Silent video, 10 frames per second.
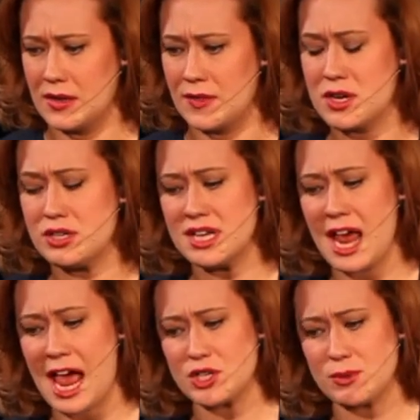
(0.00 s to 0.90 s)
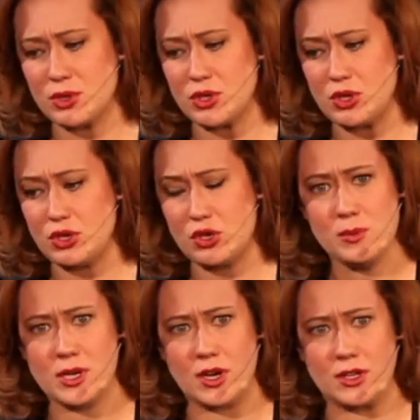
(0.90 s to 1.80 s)
There is an actual
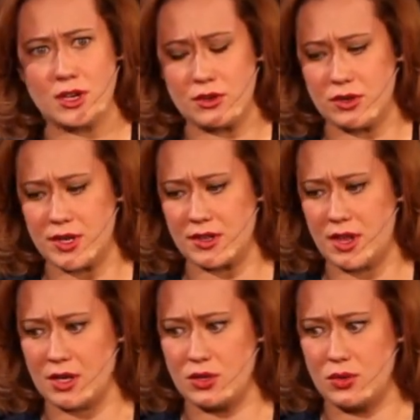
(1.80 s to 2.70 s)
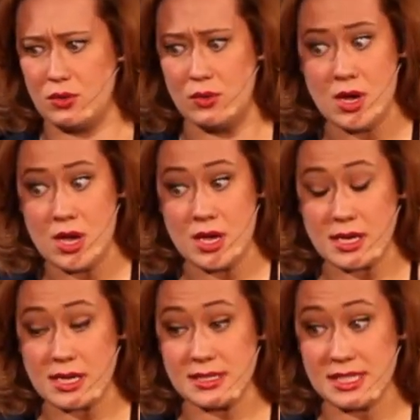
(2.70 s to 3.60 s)
human on the other end of the line who
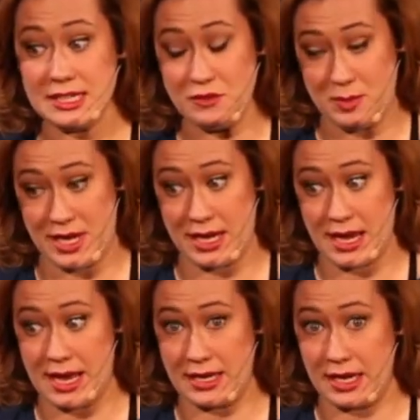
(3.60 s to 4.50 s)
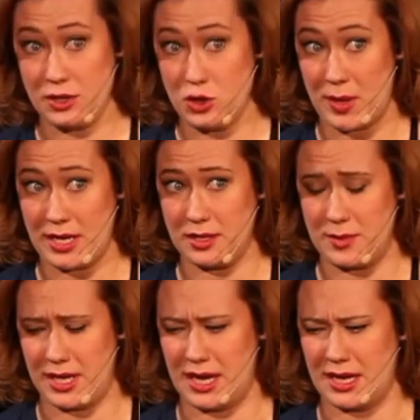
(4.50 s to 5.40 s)
conceived me and incubated
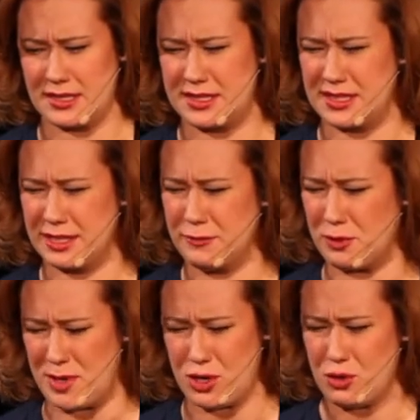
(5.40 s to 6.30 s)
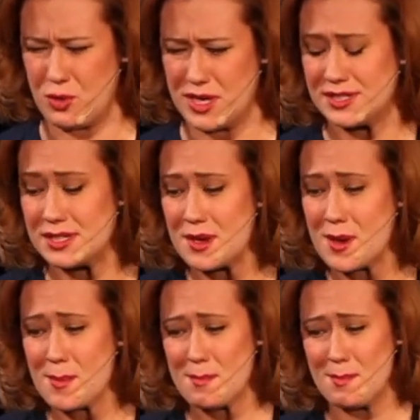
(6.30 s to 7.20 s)
me and delivered me, who is
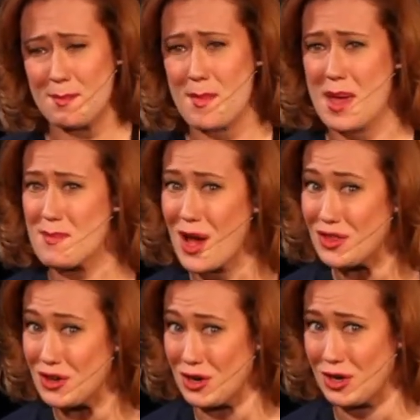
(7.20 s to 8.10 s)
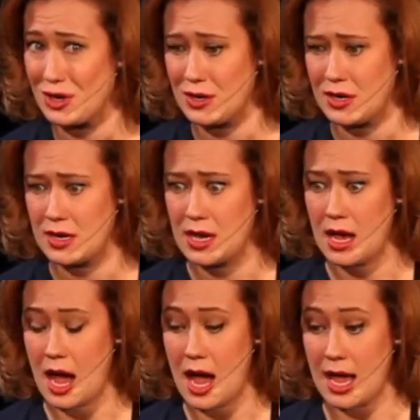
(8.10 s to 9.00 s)
my mother.
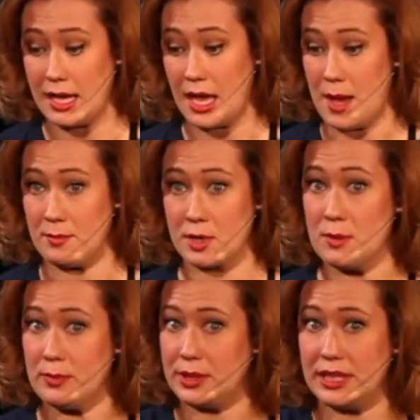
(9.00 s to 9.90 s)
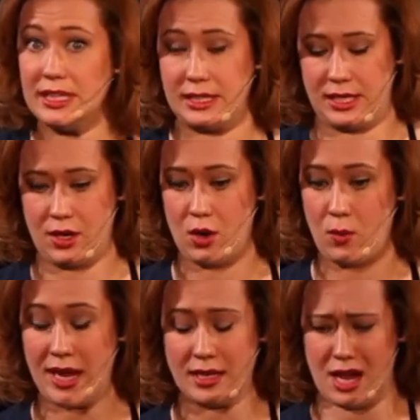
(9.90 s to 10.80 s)
I am completely
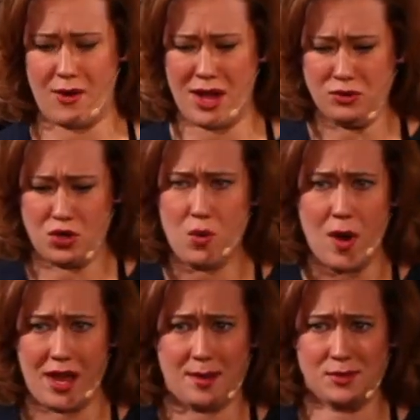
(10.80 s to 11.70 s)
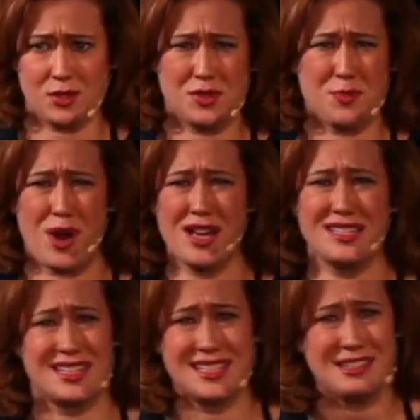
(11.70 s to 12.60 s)
awake now. I don't know why I'm so surprised
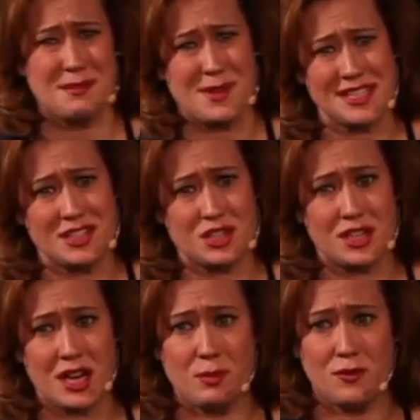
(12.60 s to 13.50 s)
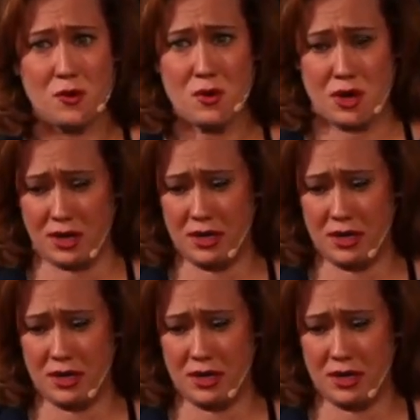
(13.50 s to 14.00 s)
I sent the message the night before.